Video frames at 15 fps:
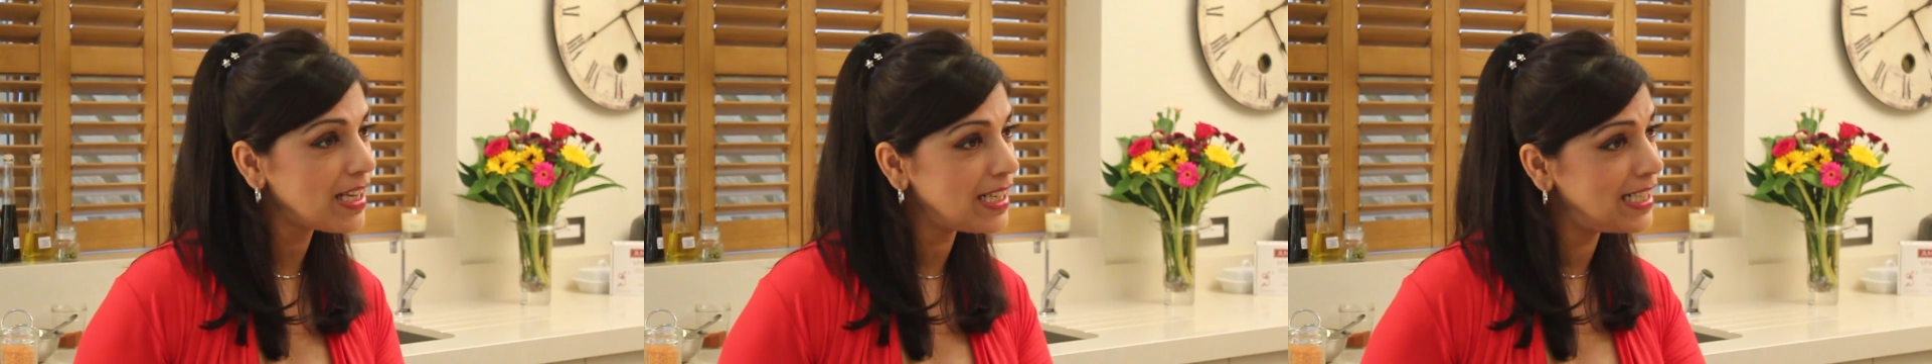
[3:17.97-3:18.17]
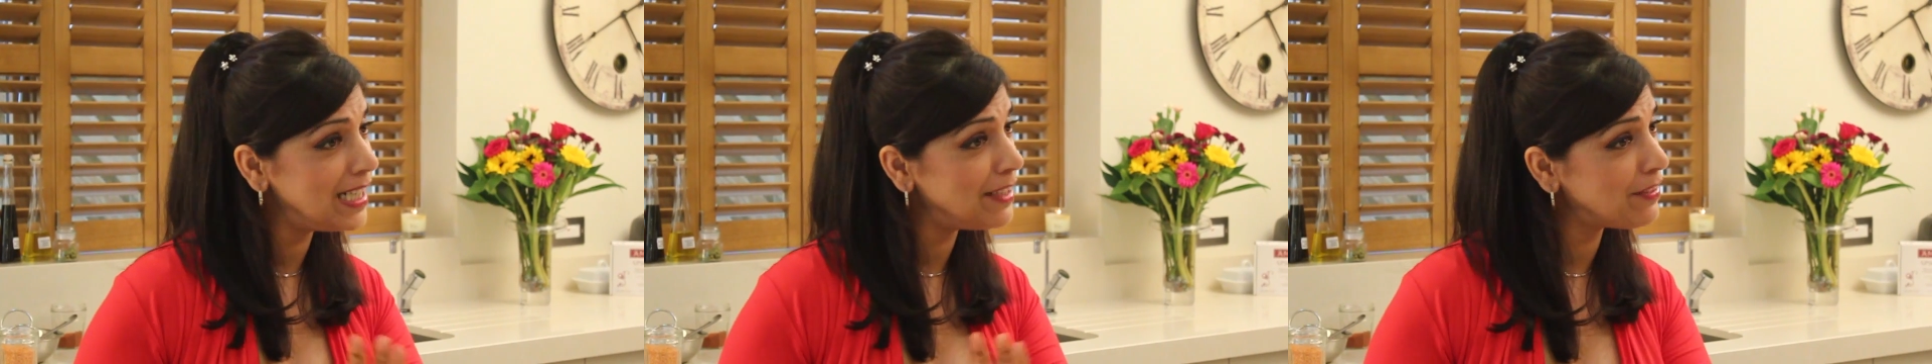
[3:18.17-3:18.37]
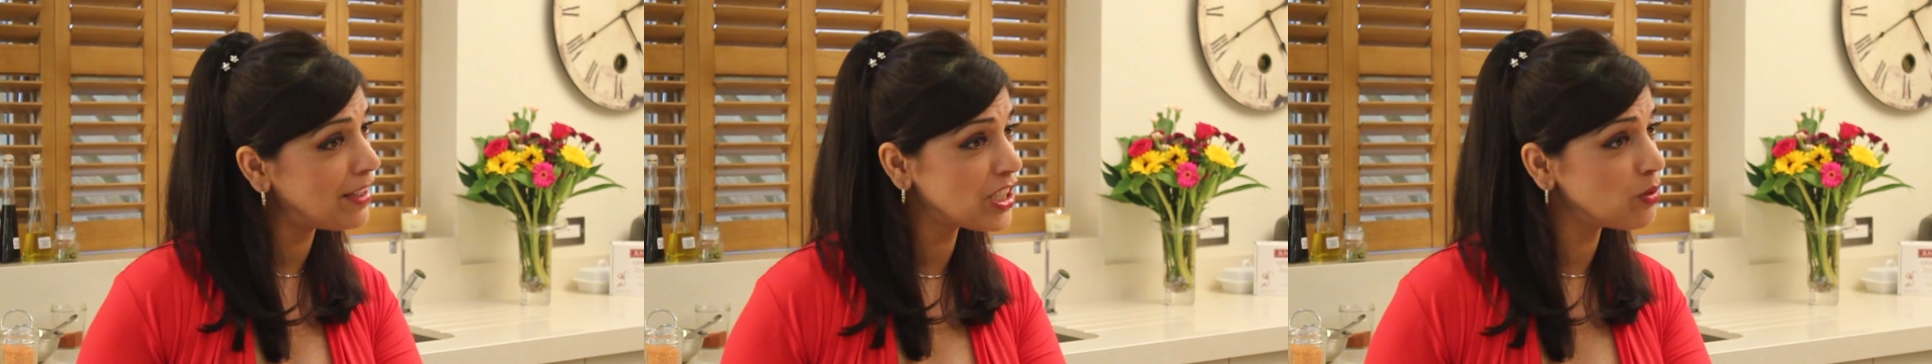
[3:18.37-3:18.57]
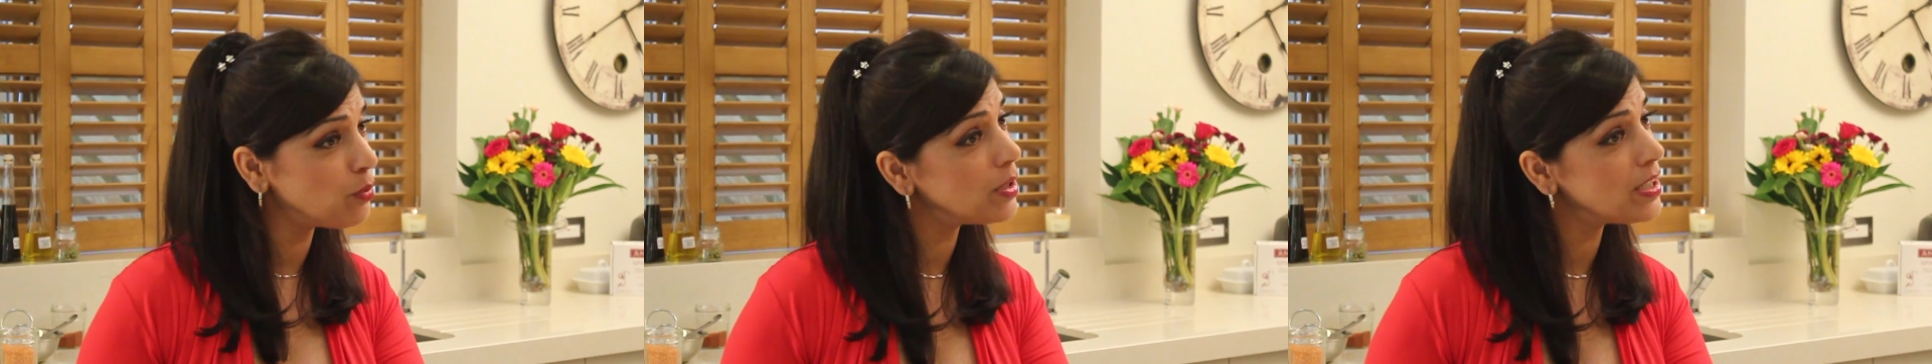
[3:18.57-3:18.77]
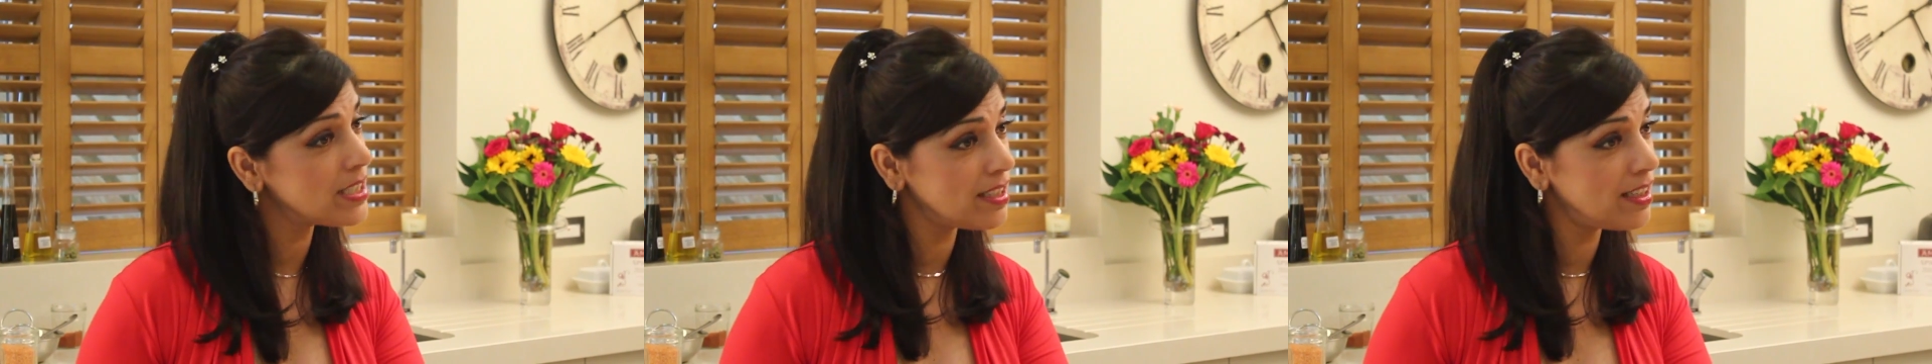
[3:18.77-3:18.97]
leave that to
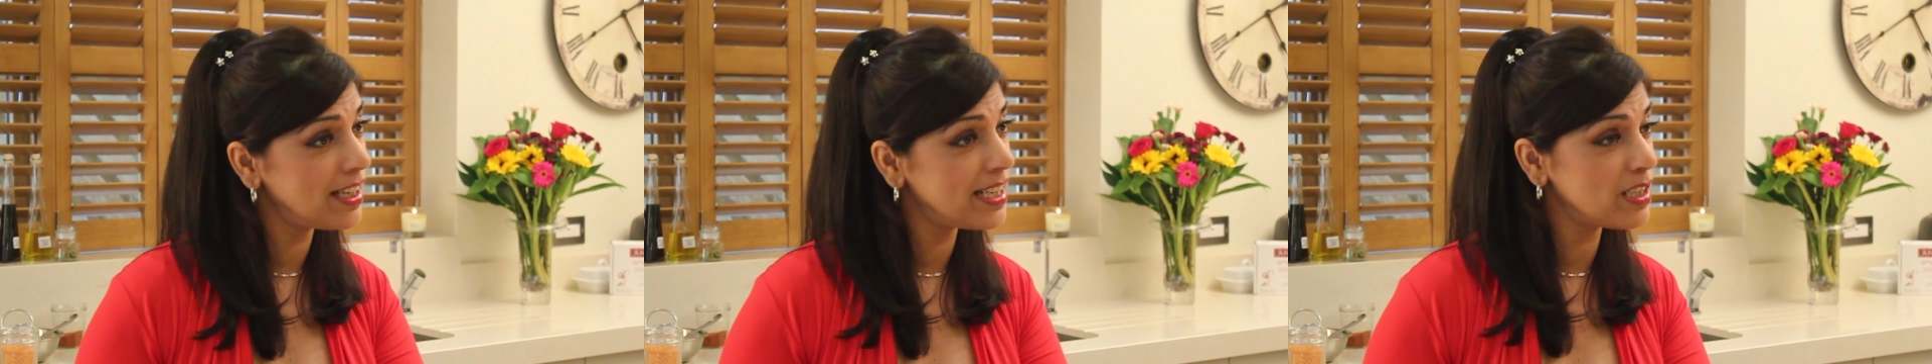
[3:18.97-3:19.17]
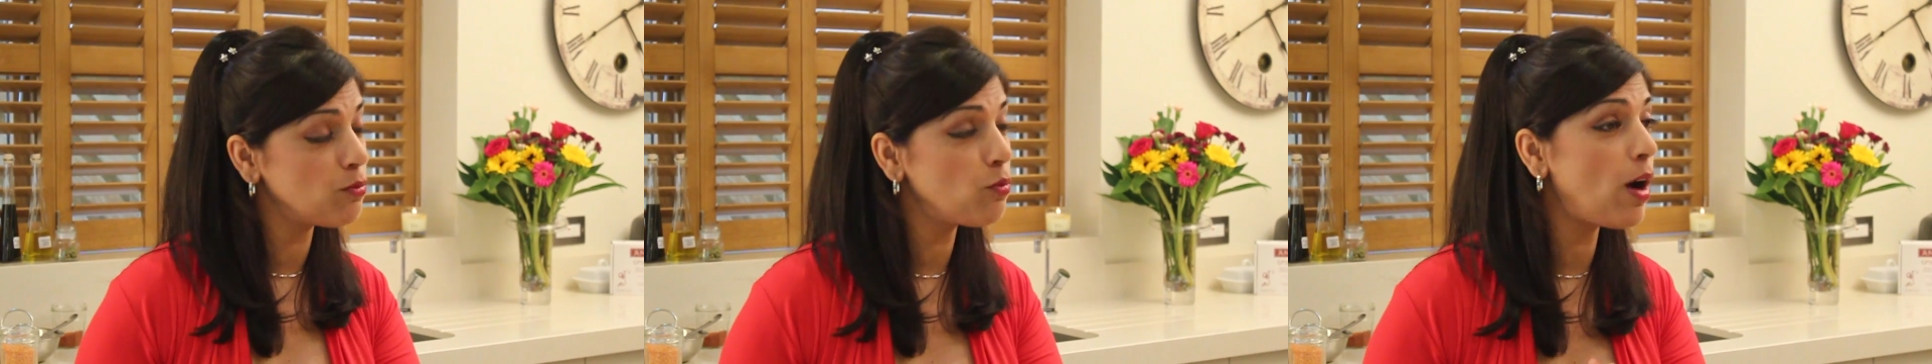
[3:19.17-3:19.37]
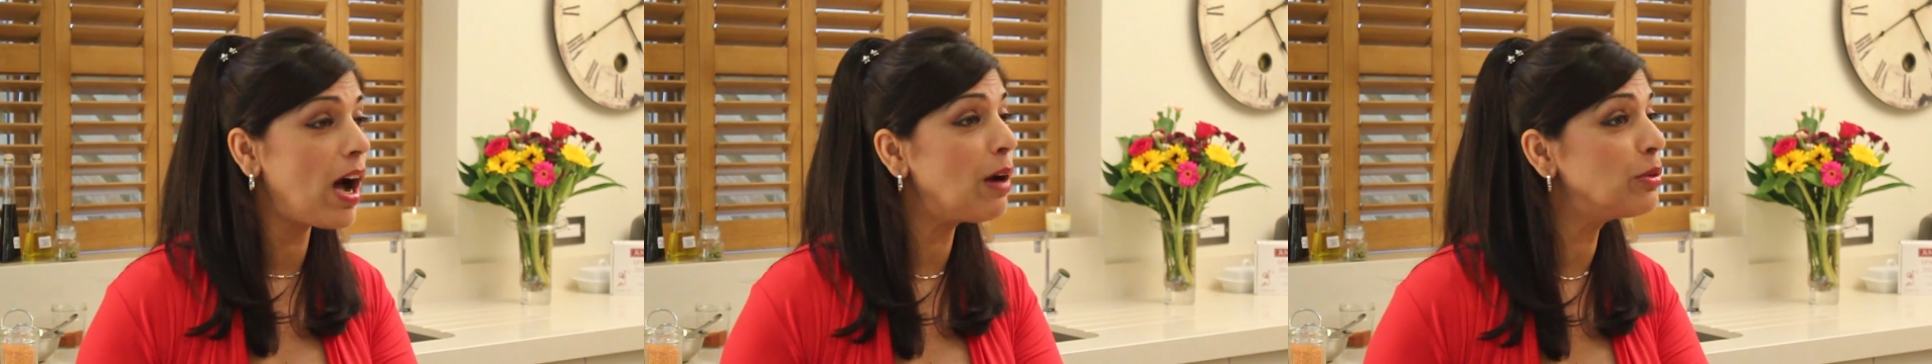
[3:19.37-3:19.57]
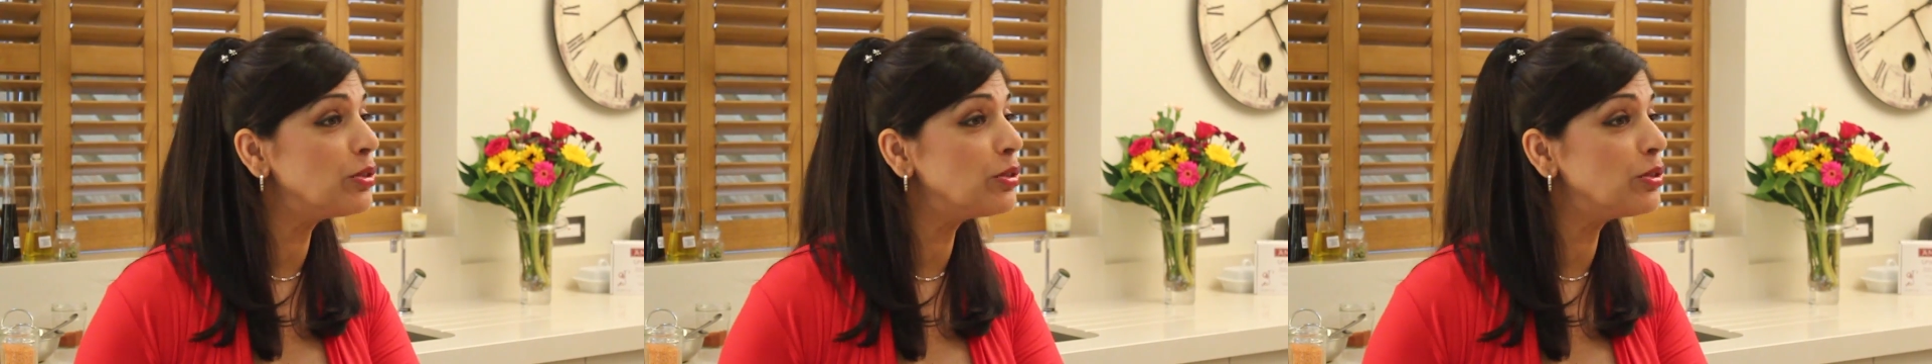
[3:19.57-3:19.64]
one side, and what I